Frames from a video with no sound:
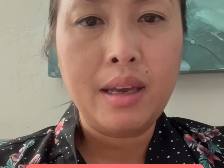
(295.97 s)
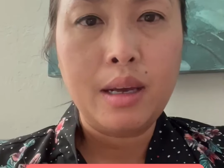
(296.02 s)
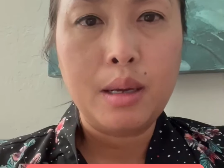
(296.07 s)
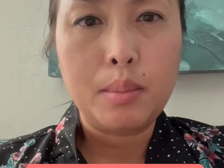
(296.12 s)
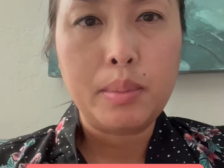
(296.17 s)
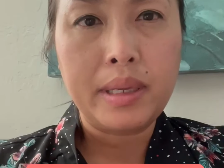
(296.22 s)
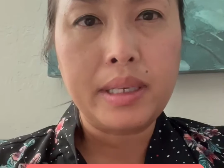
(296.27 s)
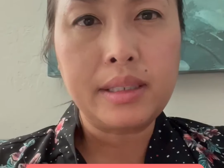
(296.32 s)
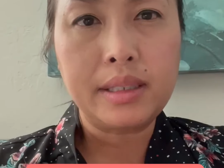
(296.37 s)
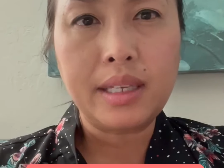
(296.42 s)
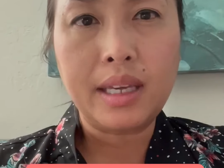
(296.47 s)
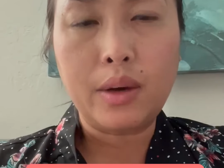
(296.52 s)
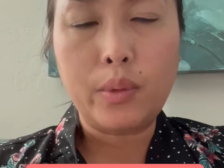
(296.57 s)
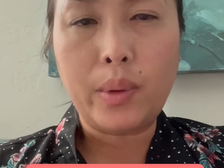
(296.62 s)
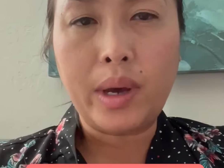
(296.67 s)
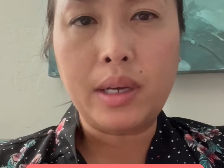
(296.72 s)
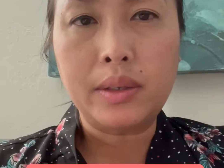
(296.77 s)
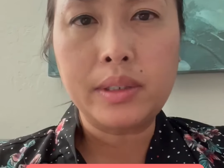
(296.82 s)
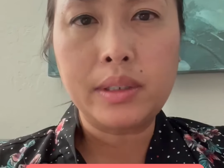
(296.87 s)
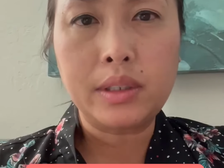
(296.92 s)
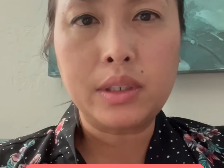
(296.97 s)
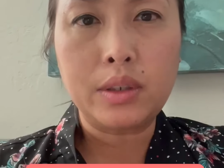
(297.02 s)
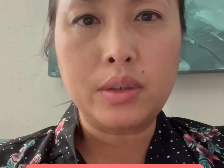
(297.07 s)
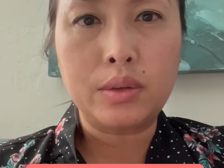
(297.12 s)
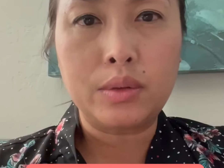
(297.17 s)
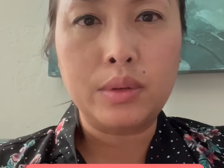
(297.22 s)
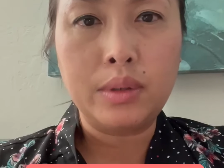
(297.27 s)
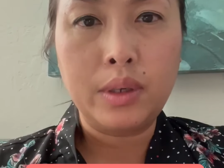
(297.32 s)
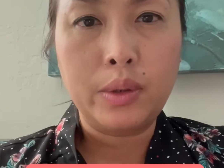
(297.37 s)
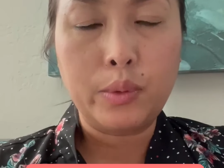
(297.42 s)
Please get well
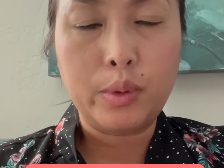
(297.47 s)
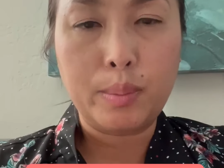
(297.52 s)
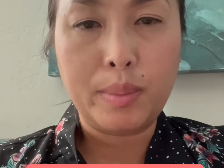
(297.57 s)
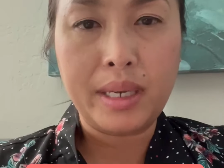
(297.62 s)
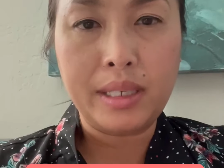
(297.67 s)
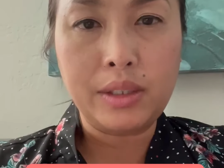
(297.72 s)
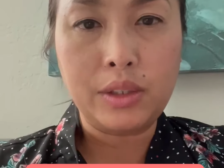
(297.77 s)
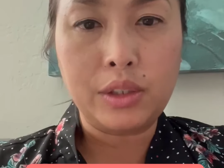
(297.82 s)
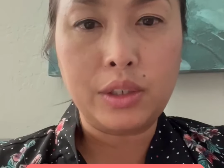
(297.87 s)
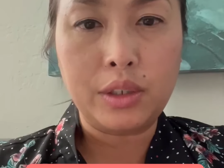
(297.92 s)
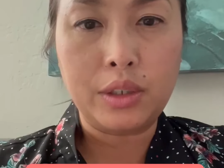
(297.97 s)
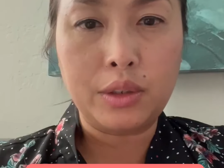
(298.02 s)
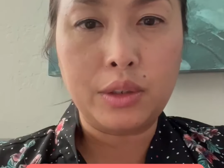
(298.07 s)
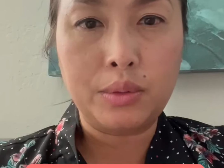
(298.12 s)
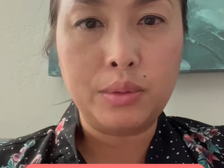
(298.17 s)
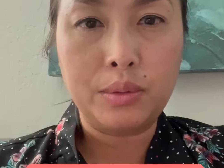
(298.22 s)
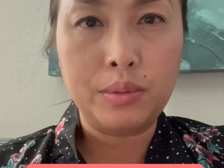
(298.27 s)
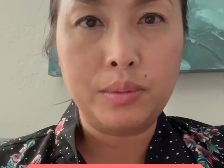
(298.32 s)
soon. We miss you.